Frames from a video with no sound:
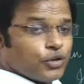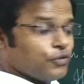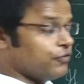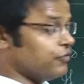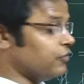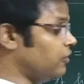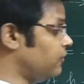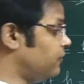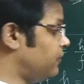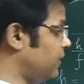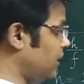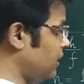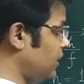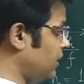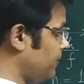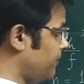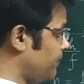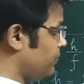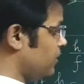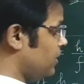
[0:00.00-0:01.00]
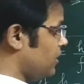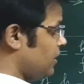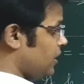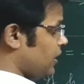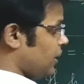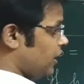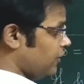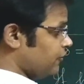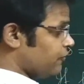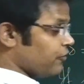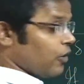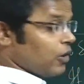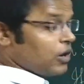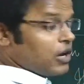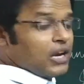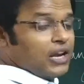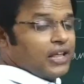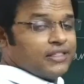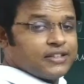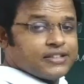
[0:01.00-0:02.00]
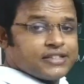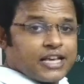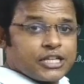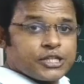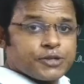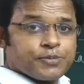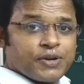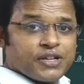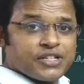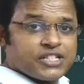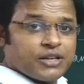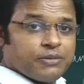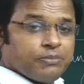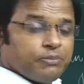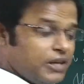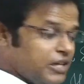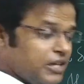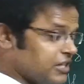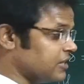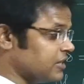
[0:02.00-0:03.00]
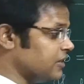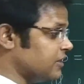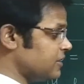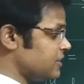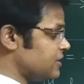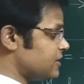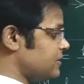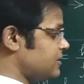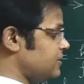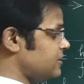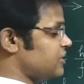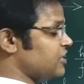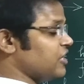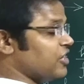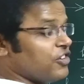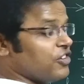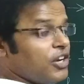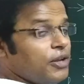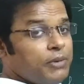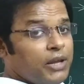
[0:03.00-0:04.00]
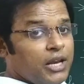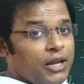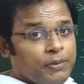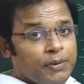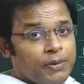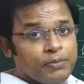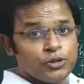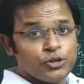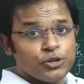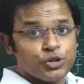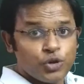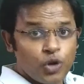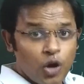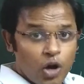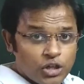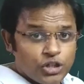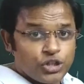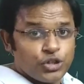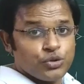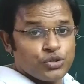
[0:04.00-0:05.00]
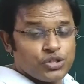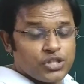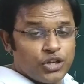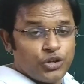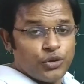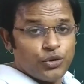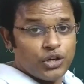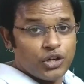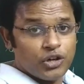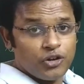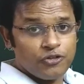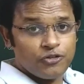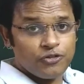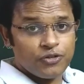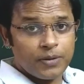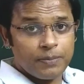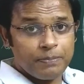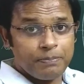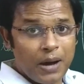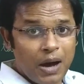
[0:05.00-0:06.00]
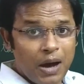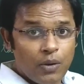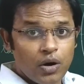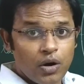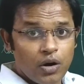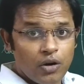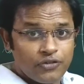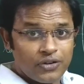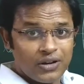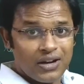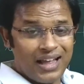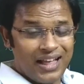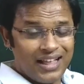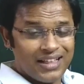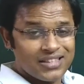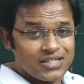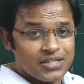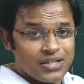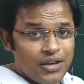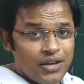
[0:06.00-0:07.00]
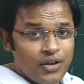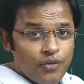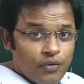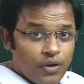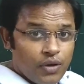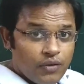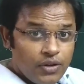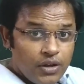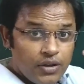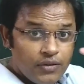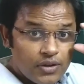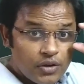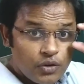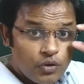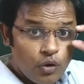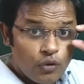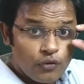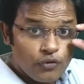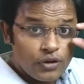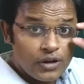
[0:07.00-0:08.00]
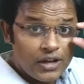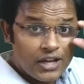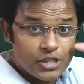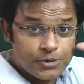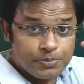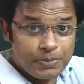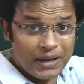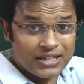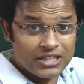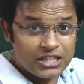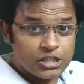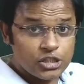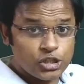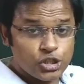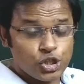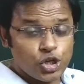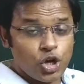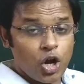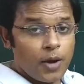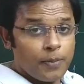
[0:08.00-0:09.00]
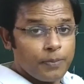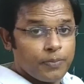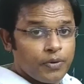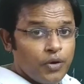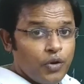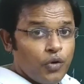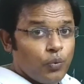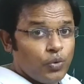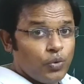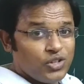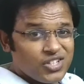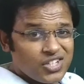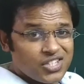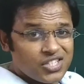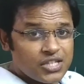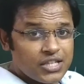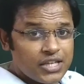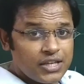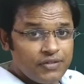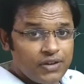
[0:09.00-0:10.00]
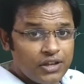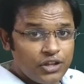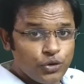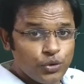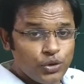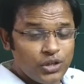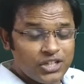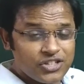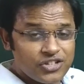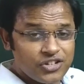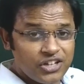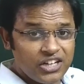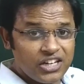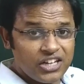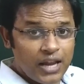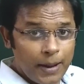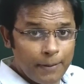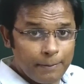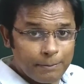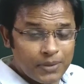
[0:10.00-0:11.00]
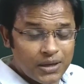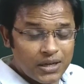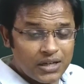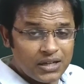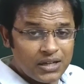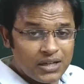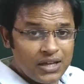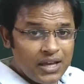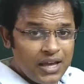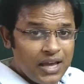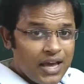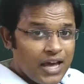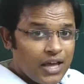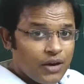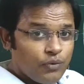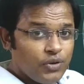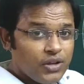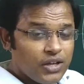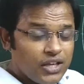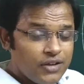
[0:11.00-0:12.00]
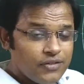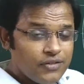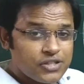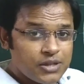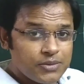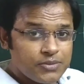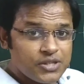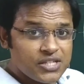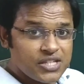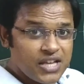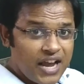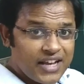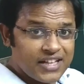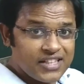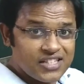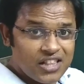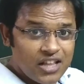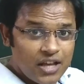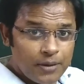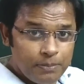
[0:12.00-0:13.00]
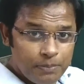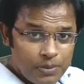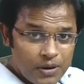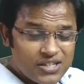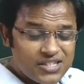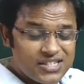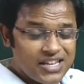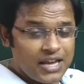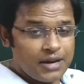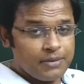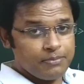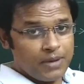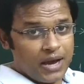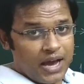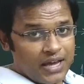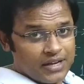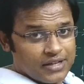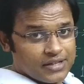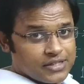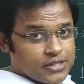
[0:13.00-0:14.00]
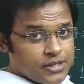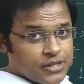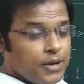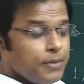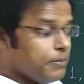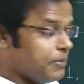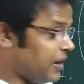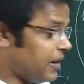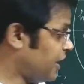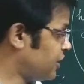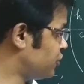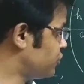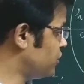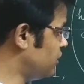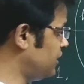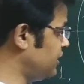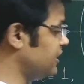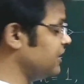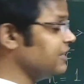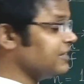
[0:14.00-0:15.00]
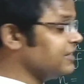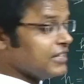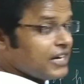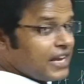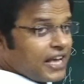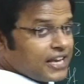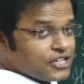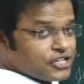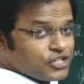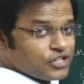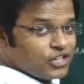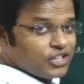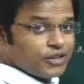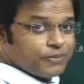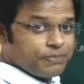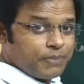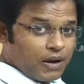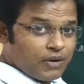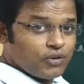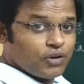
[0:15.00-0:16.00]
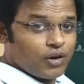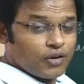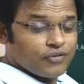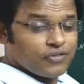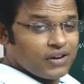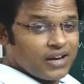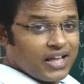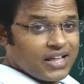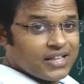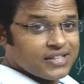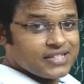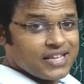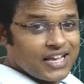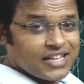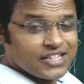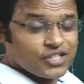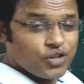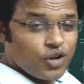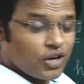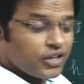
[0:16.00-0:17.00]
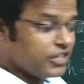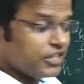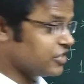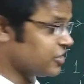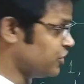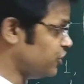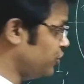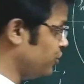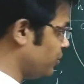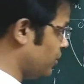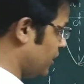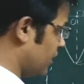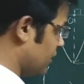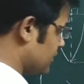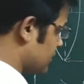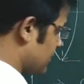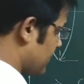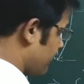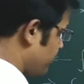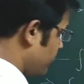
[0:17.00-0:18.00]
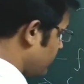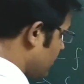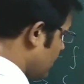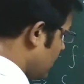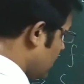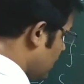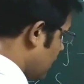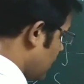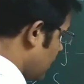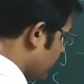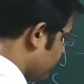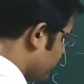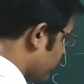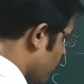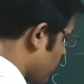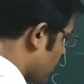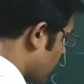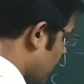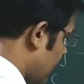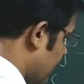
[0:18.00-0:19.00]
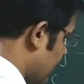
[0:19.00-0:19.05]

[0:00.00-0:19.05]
to fulfill. If focal length is expressed in meters, generally many people do not use the unit of power of a lens when we even go for a spectacle shop. We just give a unitary number and we give some signs like plus and minus. But actually internationally the power of a lens has got its unit. If focal